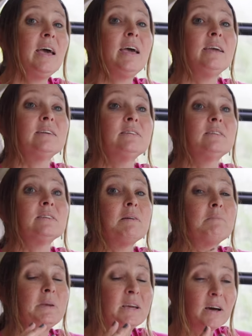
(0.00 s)
And
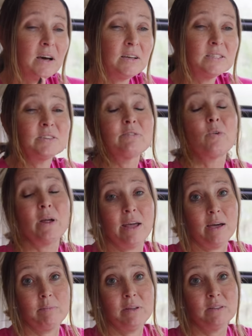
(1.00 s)
because of what
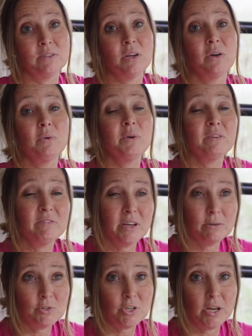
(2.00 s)
happened, we have
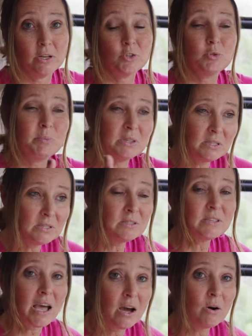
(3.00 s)
now changed, but this
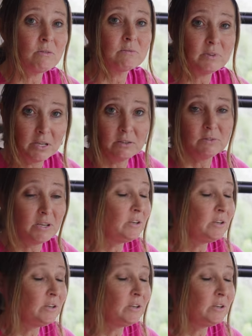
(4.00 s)
is how it